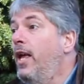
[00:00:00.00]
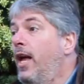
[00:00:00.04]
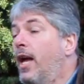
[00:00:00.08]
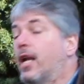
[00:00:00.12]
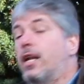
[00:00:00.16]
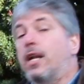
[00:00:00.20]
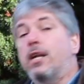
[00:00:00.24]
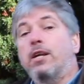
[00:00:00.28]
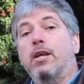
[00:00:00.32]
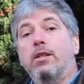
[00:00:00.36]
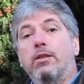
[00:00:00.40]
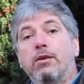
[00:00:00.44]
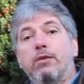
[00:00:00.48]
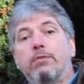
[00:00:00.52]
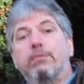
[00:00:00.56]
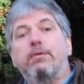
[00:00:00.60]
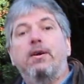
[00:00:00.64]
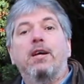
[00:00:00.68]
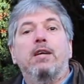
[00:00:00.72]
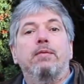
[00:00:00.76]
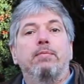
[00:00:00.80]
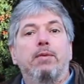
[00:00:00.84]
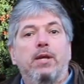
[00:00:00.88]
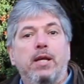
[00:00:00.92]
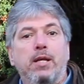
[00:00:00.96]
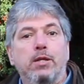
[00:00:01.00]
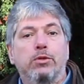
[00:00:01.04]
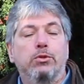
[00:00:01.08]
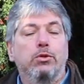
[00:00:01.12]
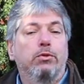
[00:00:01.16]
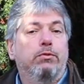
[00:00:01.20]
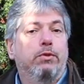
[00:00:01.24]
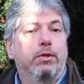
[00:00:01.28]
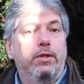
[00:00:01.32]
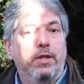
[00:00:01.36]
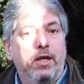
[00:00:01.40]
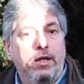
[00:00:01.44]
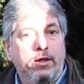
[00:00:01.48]
And another 5 minutes
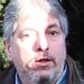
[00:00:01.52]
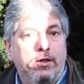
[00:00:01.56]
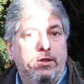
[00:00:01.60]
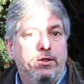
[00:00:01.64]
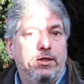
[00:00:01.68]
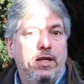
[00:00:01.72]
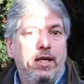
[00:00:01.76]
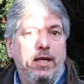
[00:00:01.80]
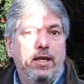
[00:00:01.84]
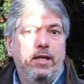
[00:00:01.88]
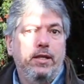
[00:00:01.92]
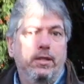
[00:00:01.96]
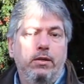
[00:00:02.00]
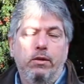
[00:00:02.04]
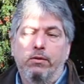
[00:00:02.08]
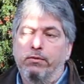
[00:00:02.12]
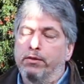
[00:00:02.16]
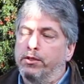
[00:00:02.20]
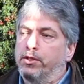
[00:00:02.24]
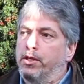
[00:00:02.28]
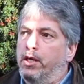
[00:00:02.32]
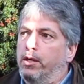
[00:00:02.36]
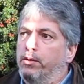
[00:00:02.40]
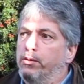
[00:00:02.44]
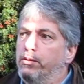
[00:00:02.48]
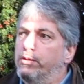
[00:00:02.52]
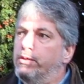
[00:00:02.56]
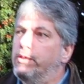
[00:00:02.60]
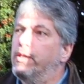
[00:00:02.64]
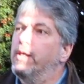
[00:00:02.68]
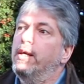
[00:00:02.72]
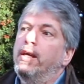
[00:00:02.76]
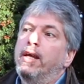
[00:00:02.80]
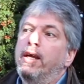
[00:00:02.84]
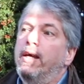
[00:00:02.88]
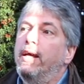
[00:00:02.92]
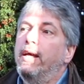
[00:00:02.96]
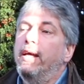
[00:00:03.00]
over the other side of his house
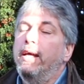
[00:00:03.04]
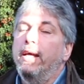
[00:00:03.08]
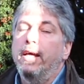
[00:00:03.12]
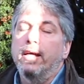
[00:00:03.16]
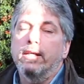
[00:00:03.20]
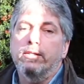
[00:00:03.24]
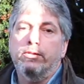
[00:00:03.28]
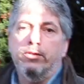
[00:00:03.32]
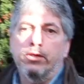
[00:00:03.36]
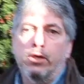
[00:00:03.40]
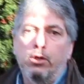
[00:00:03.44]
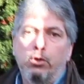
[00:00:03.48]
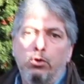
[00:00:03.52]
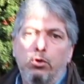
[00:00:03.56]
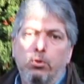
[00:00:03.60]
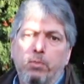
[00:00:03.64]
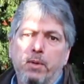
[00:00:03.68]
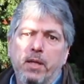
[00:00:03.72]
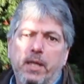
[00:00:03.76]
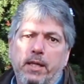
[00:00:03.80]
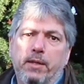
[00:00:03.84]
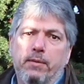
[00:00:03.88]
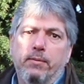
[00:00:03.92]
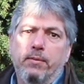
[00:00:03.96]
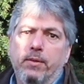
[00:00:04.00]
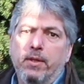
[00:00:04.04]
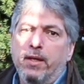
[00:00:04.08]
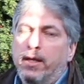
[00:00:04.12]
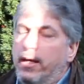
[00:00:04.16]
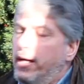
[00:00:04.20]
is the Globe Inn.